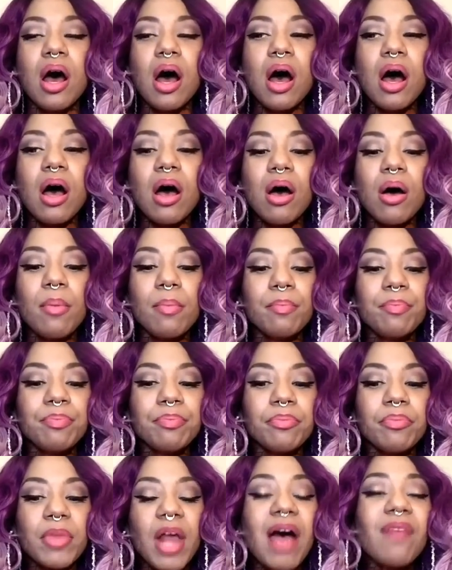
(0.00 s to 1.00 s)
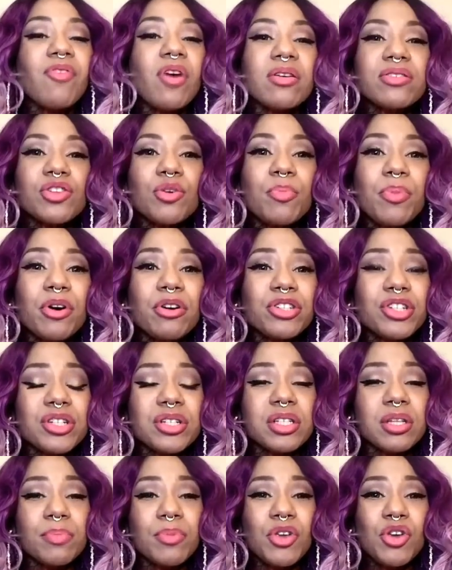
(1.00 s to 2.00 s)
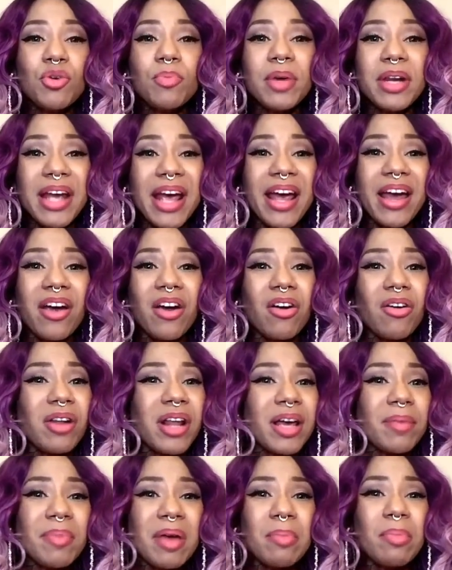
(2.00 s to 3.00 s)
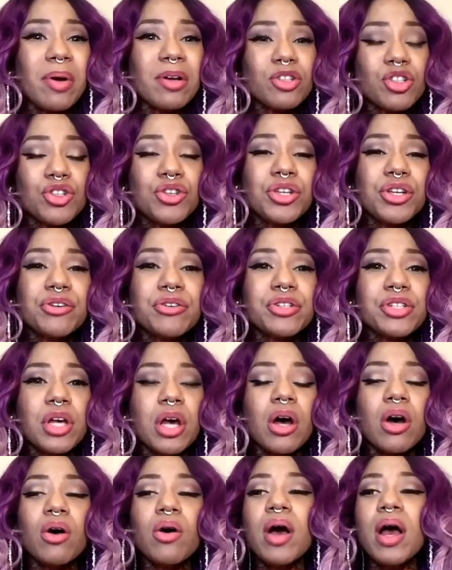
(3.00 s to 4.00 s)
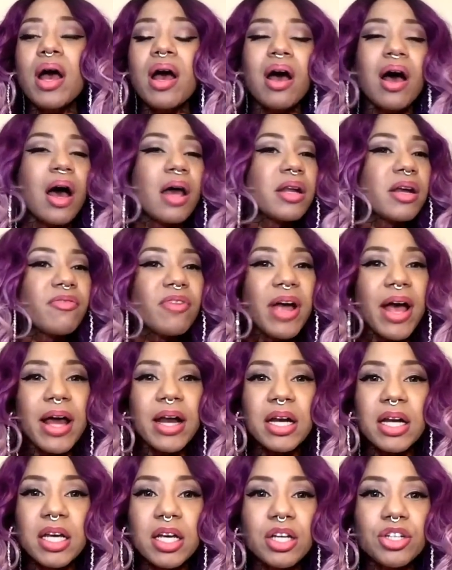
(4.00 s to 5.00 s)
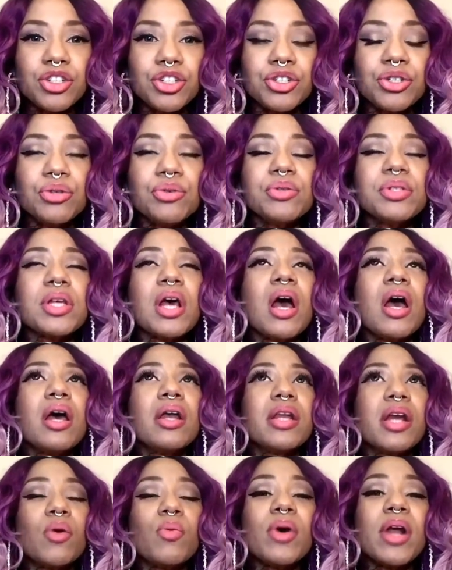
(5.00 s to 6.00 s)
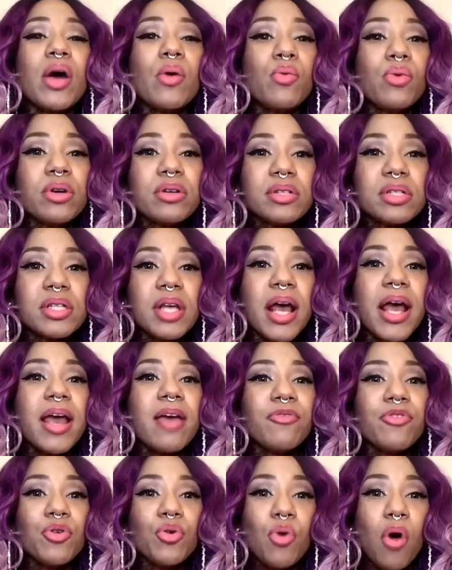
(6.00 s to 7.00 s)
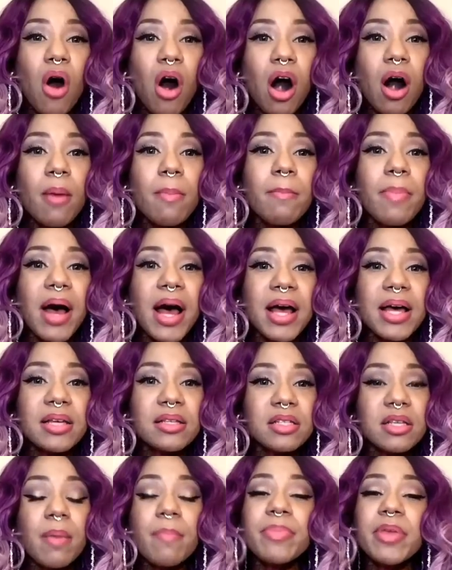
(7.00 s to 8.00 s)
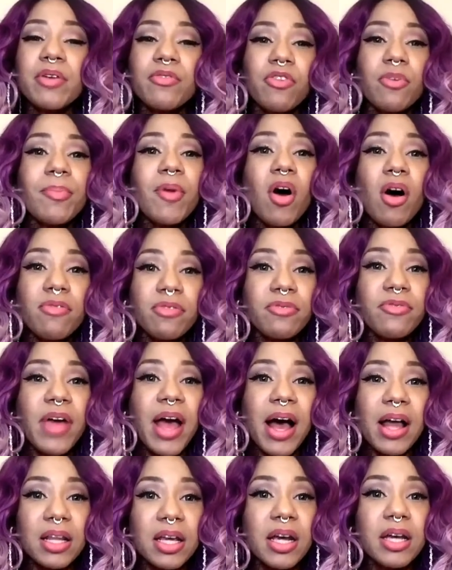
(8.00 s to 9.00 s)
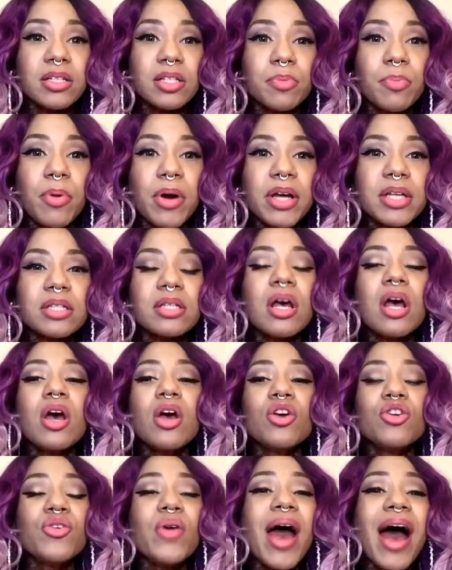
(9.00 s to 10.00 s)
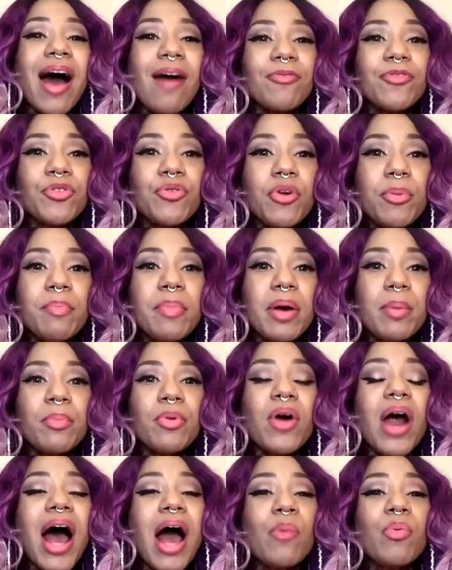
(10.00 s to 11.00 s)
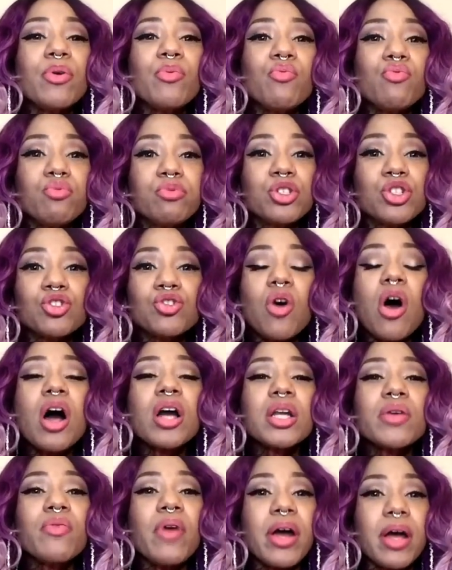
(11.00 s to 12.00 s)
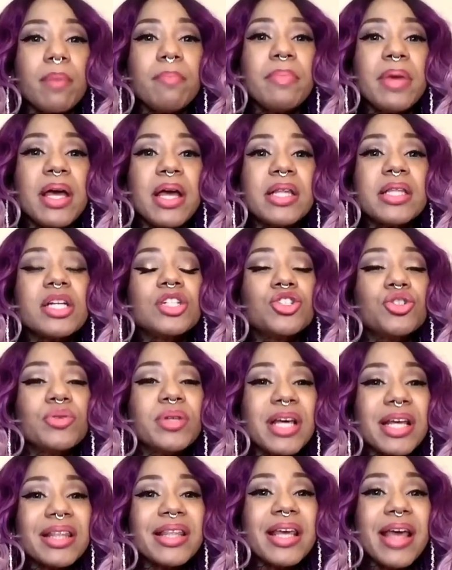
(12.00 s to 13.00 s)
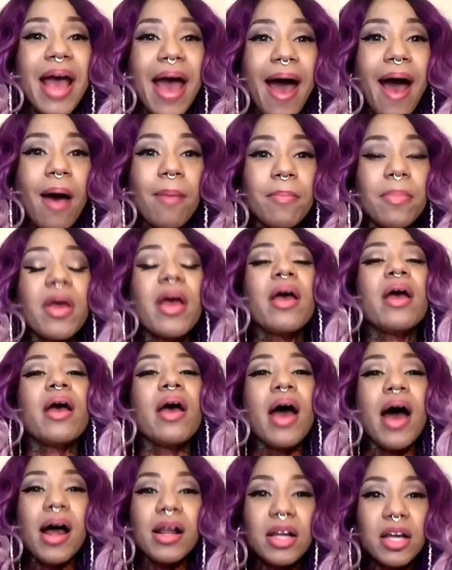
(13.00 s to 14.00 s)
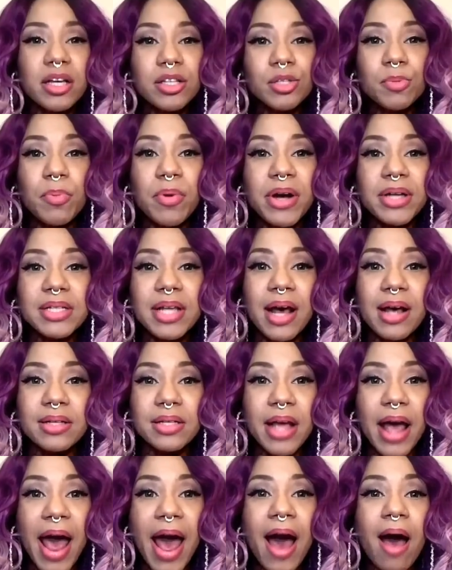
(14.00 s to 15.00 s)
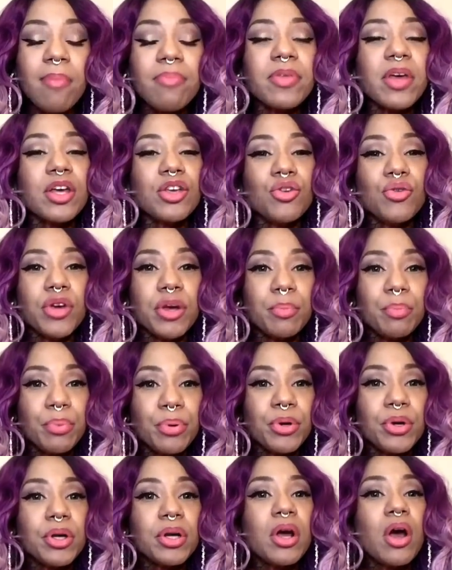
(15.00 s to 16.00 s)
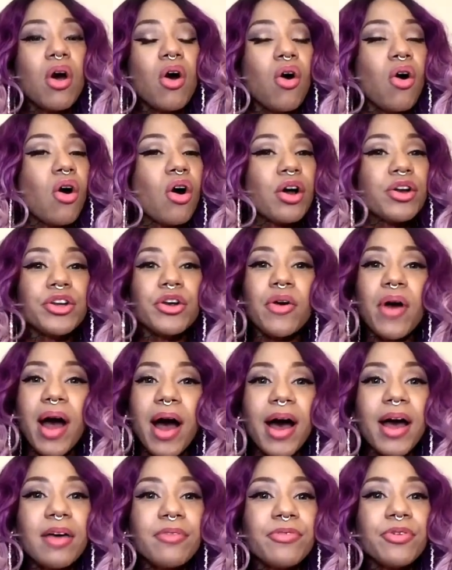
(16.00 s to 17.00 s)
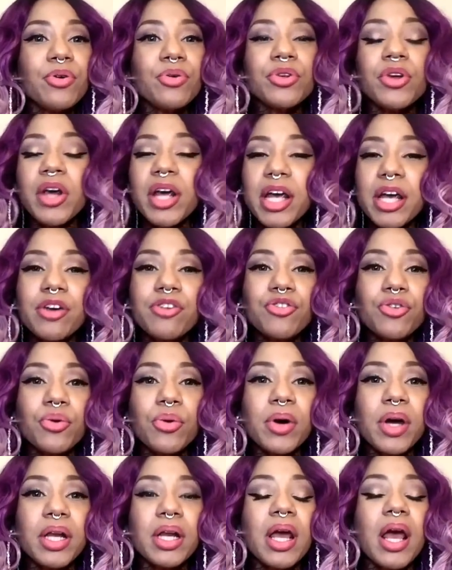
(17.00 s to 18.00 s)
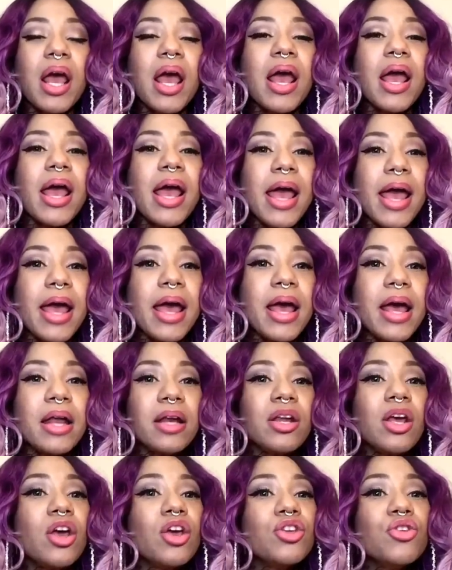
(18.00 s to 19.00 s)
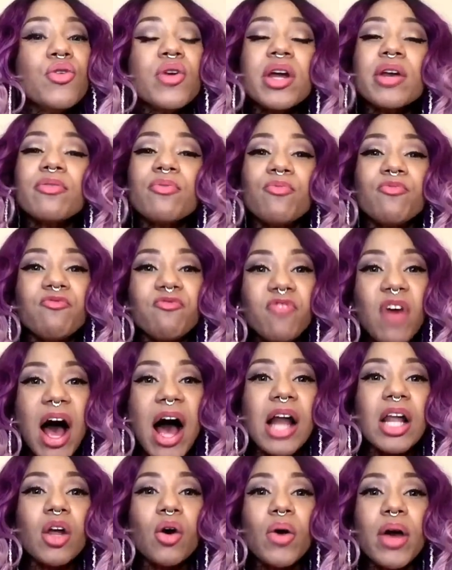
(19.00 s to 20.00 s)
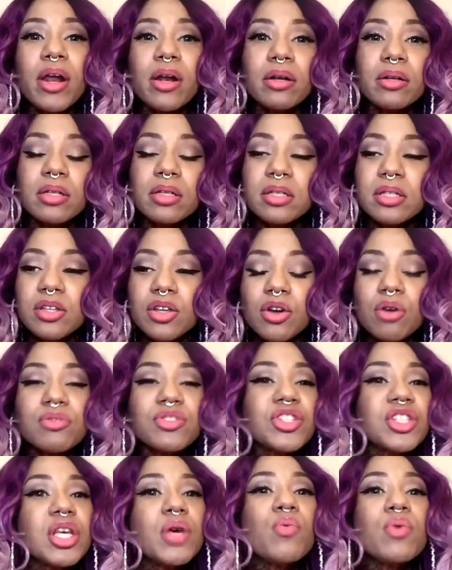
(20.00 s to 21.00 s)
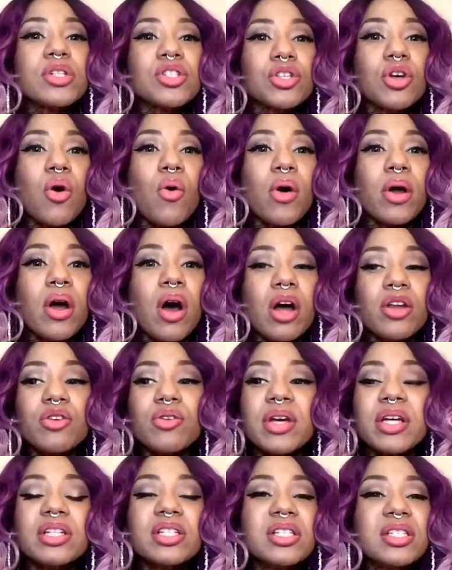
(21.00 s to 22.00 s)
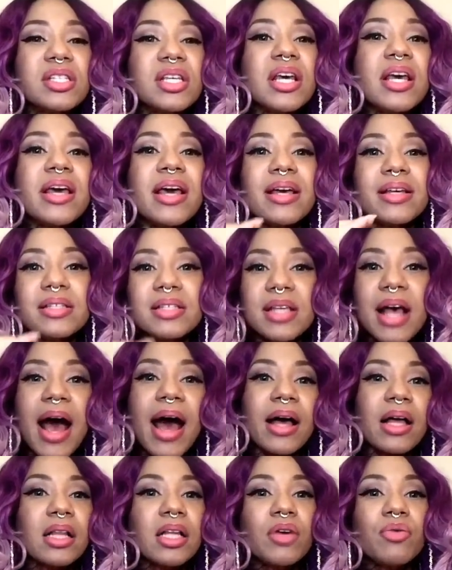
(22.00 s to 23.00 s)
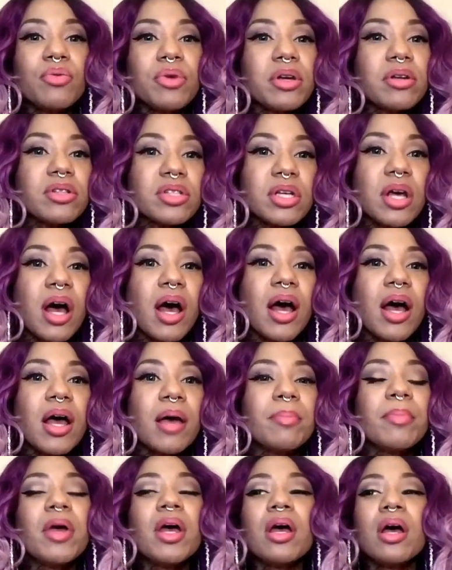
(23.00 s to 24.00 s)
I've also purchased some human hair like maybe about 2 years ago. I never had any issues. Now what I will say, if you are buying something from off of AliExpress, you have to remember, I would strongly recommend that you get the app. AliExpress has an app that you can put on your iPhone, your Android, and you can follow and, you know, see what's going on. You can see exactly real time